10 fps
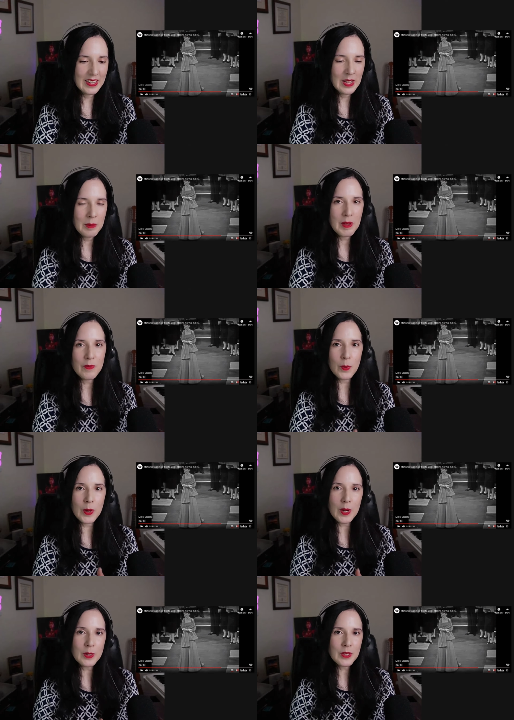Before we
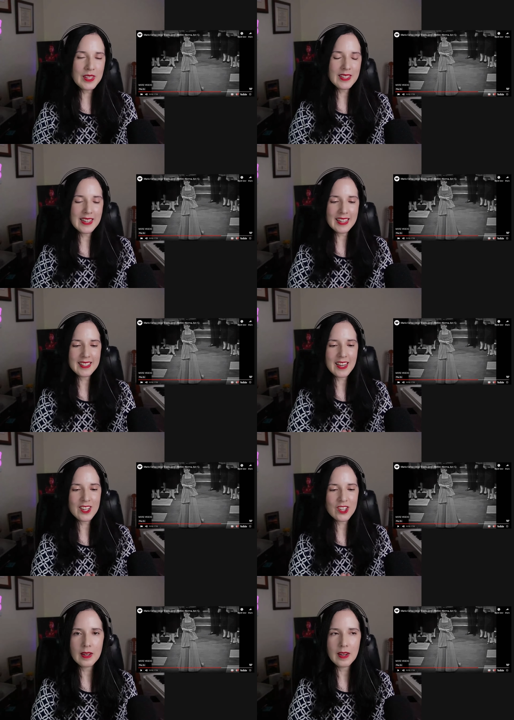go to this next
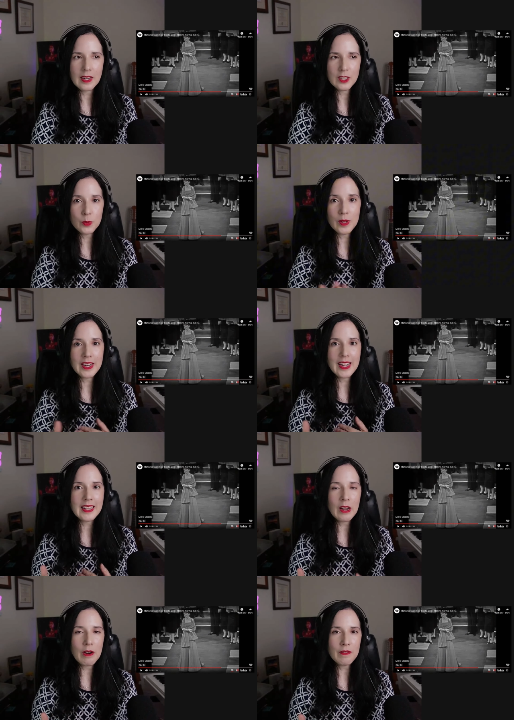section, I just want to
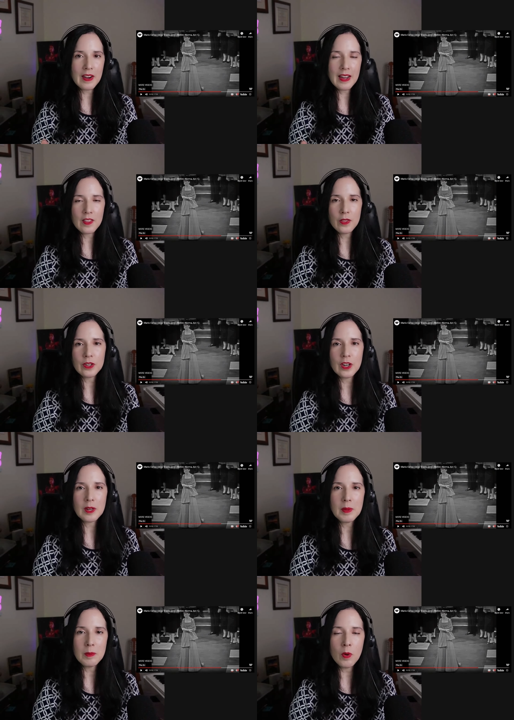clarify that there are going to
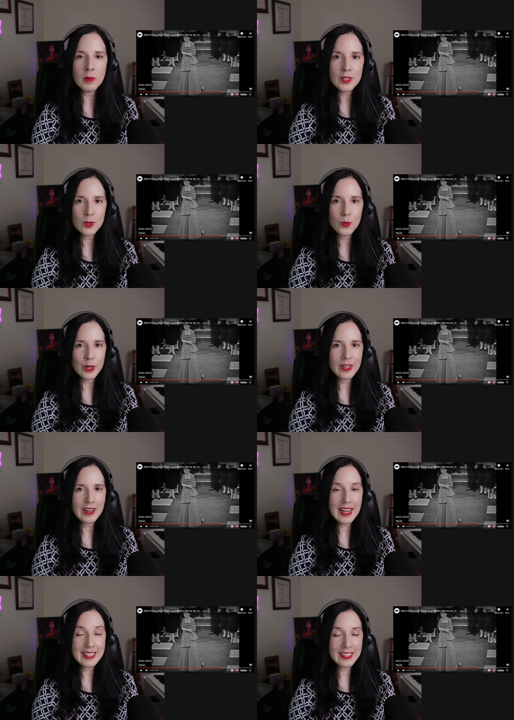be moments where,
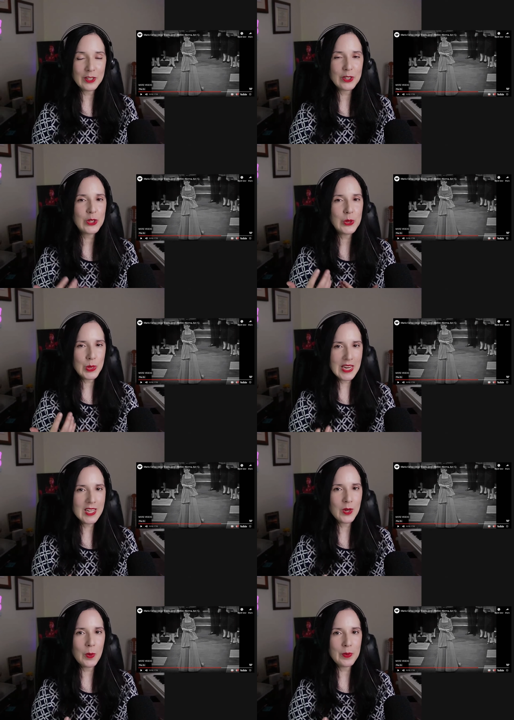as singers, you need
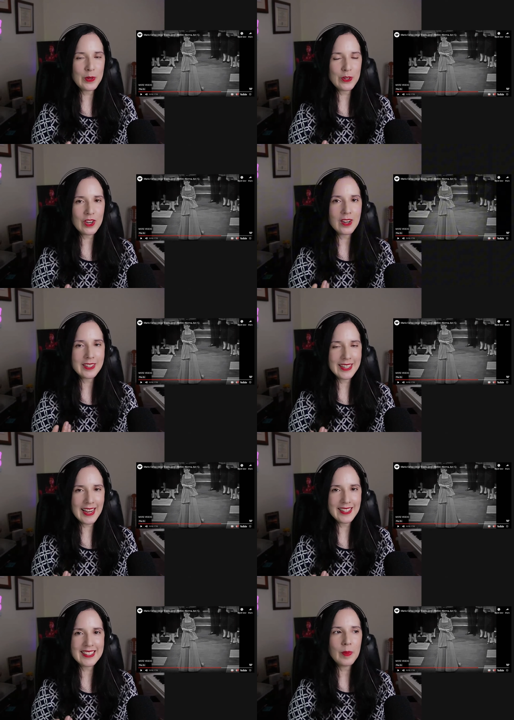to open your jaw,
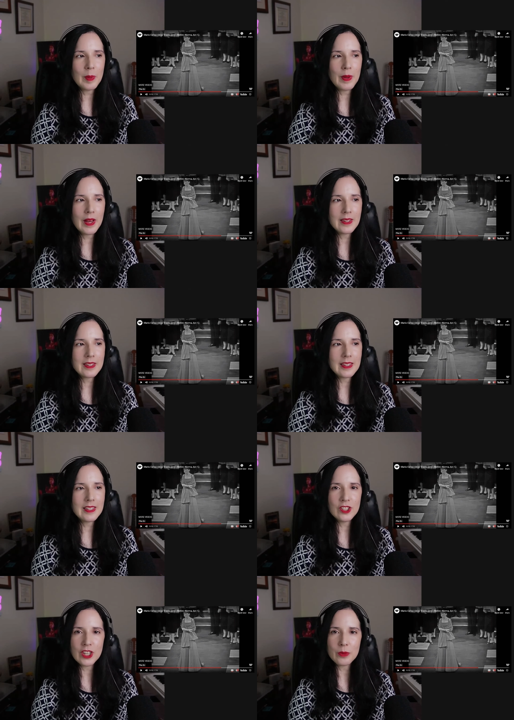yes. But in
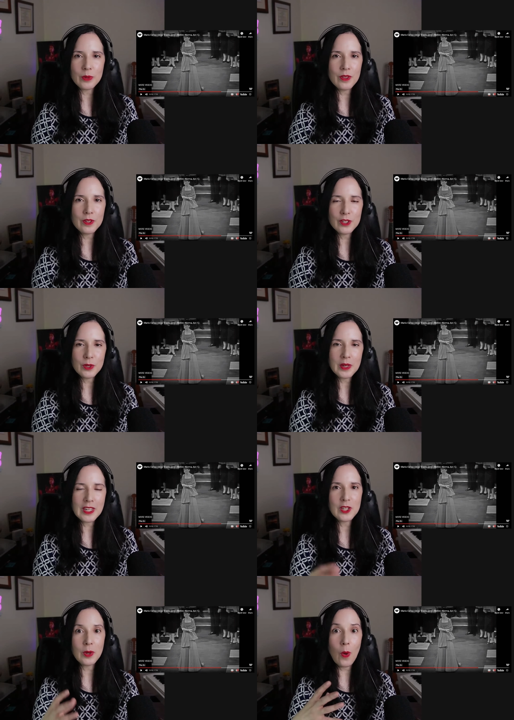general, there's no need
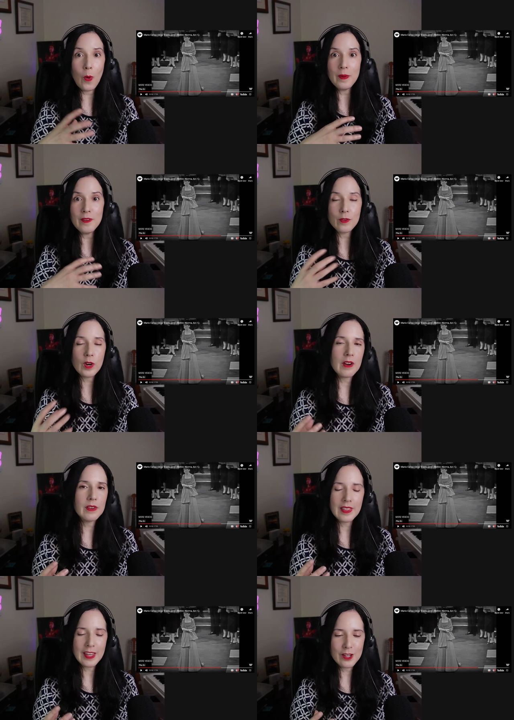to open for
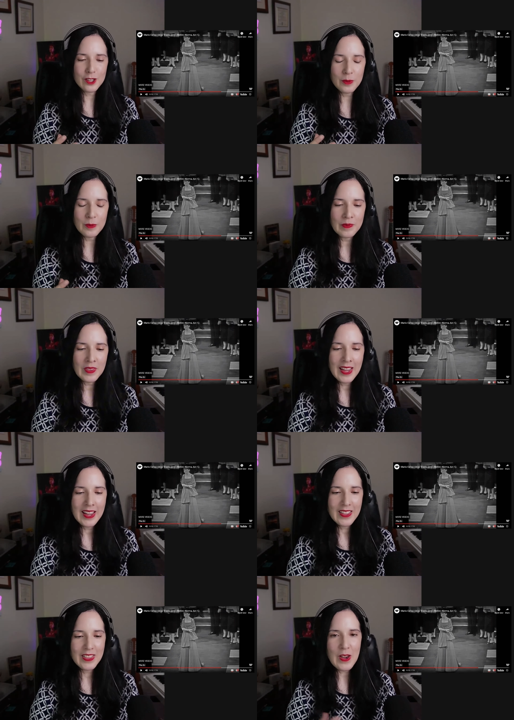everything you do.
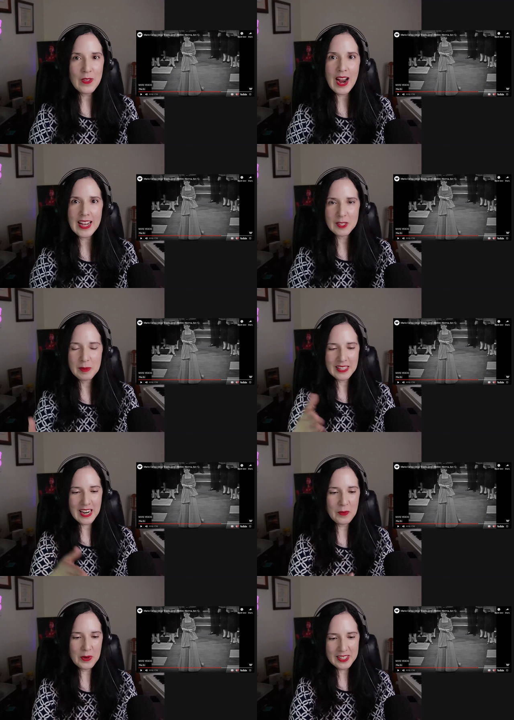The other aspect I
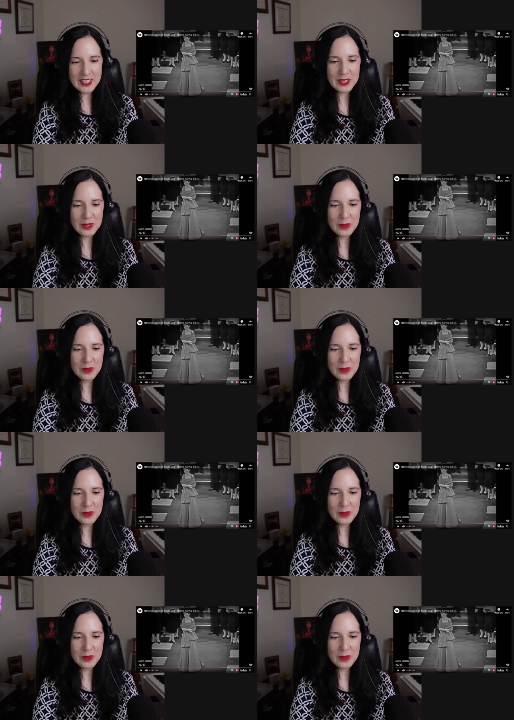wanted to